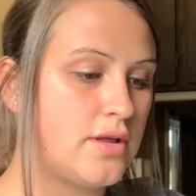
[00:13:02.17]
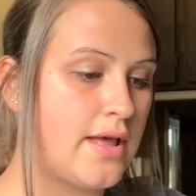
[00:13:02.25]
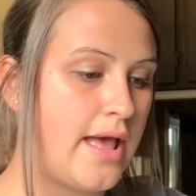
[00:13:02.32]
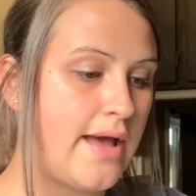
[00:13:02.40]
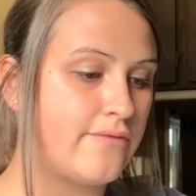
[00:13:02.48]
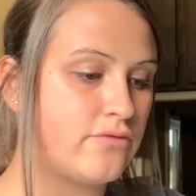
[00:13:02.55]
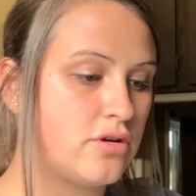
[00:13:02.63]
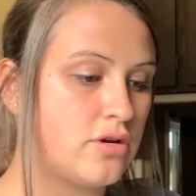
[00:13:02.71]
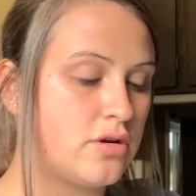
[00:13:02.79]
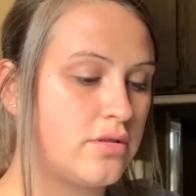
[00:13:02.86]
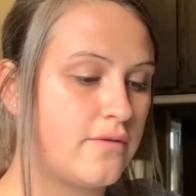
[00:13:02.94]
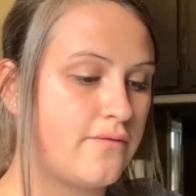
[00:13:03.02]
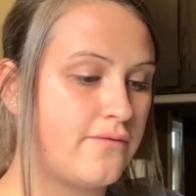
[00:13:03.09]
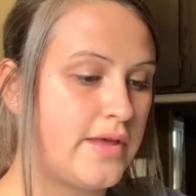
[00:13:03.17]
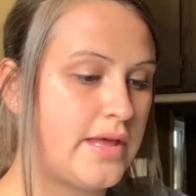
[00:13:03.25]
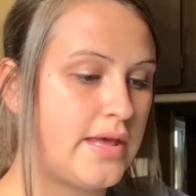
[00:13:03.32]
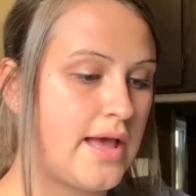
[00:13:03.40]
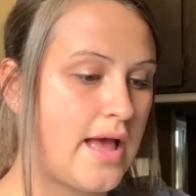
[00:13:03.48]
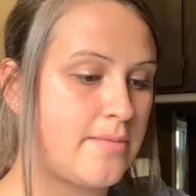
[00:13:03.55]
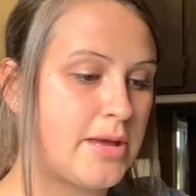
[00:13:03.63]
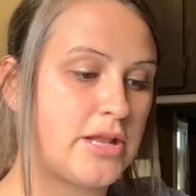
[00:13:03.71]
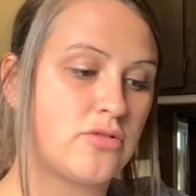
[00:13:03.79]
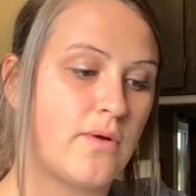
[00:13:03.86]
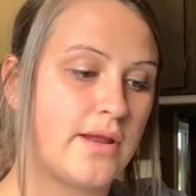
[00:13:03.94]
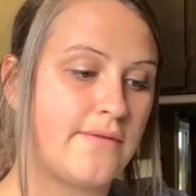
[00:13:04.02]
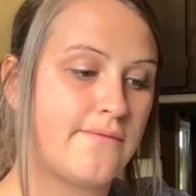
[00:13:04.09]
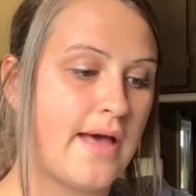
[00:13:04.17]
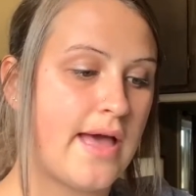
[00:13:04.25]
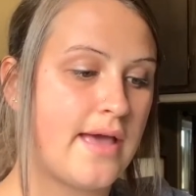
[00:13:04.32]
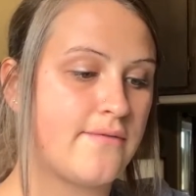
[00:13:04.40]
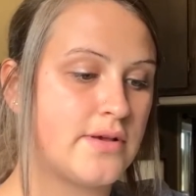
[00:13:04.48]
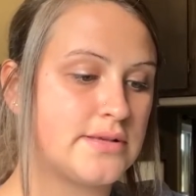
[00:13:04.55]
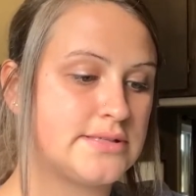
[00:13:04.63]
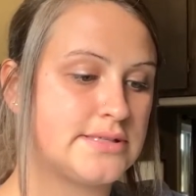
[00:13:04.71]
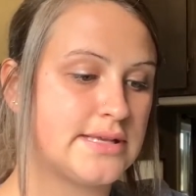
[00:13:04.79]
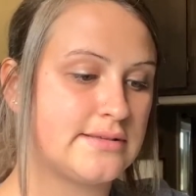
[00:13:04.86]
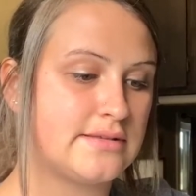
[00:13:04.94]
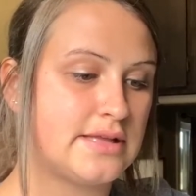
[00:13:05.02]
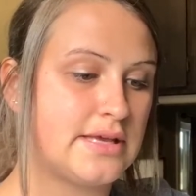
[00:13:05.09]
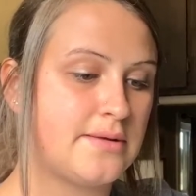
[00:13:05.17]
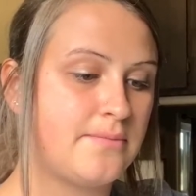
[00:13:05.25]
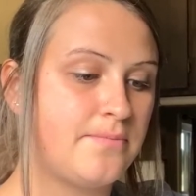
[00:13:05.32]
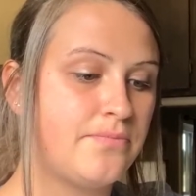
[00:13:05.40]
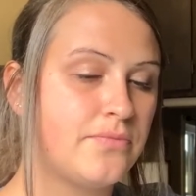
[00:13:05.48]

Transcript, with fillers: After the fee, I made twenty-five dollars and sixty cents.